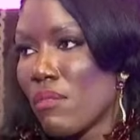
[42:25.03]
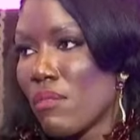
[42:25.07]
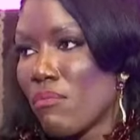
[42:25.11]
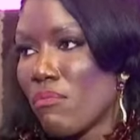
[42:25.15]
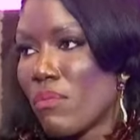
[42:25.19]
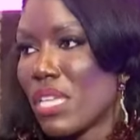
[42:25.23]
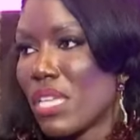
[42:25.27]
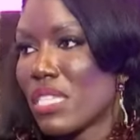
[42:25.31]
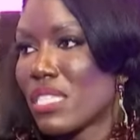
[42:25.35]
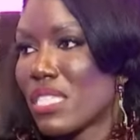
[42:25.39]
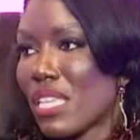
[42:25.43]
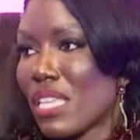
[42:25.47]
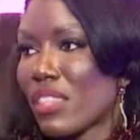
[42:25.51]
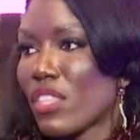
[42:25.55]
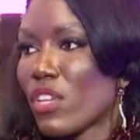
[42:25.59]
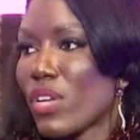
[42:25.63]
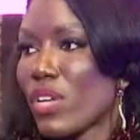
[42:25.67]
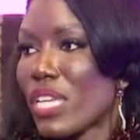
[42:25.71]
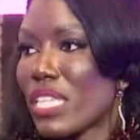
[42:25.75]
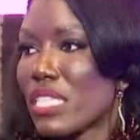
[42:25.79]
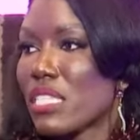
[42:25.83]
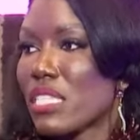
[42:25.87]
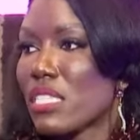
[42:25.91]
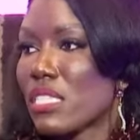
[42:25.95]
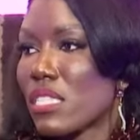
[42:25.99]
means that there
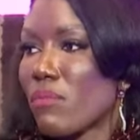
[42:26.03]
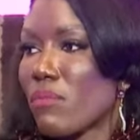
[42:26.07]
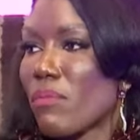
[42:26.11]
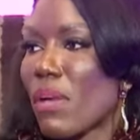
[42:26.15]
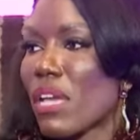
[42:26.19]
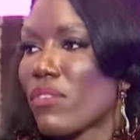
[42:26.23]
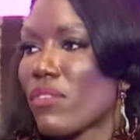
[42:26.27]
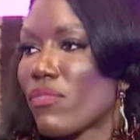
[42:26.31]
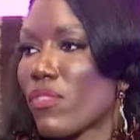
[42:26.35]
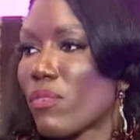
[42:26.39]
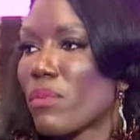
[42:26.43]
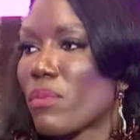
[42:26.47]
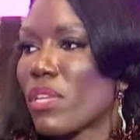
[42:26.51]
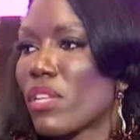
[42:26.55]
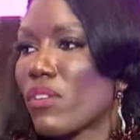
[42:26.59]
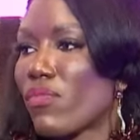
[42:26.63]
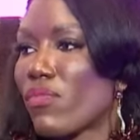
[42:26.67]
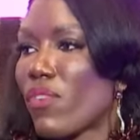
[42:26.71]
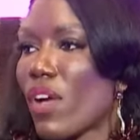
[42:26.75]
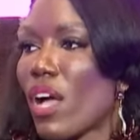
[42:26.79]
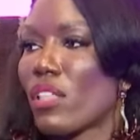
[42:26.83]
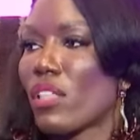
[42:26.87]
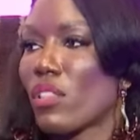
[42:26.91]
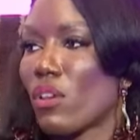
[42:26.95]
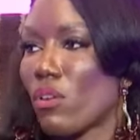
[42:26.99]
isn't somebody for me to
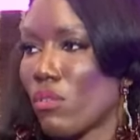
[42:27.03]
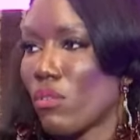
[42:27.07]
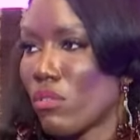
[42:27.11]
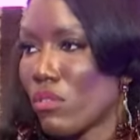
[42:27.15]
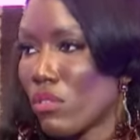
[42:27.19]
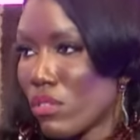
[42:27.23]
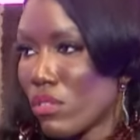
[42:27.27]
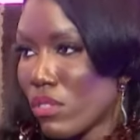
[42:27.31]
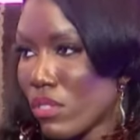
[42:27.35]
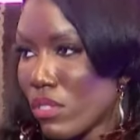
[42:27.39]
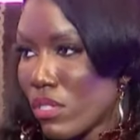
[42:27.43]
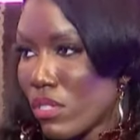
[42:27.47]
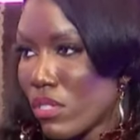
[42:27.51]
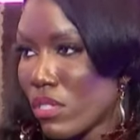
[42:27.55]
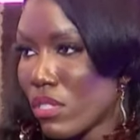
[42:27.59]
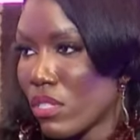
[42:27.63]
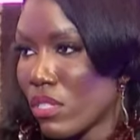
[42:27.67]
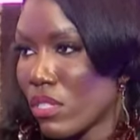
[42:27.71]
follow. That's right.